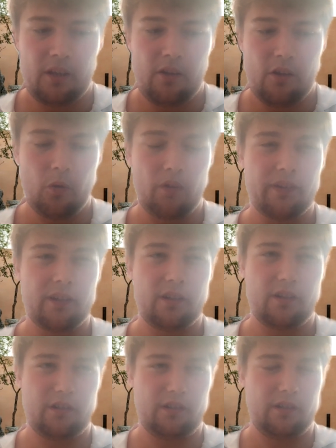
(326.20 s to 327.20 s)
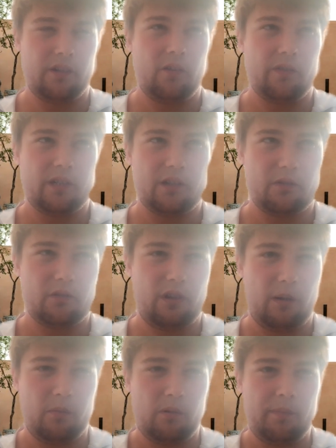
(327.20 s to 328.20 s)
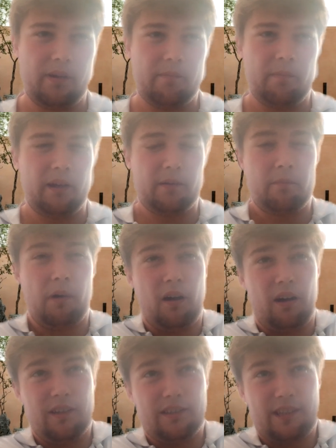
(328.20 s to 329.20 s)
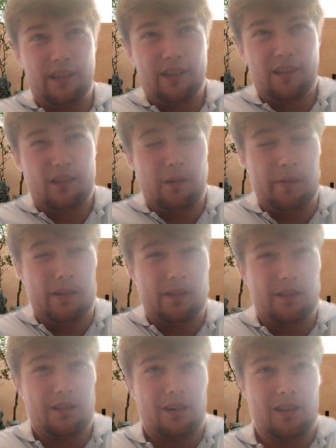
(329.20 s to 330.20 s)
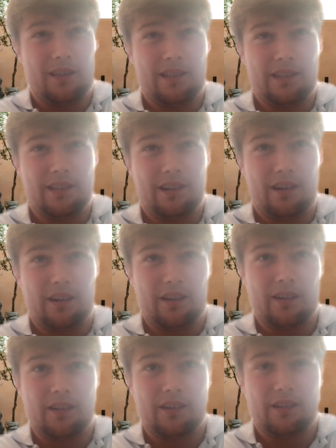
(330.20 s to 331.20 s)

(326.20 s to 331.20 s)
who I think Gundogan and Kovacic, for example, are a bit like past it. I mean, Gonzalez is young,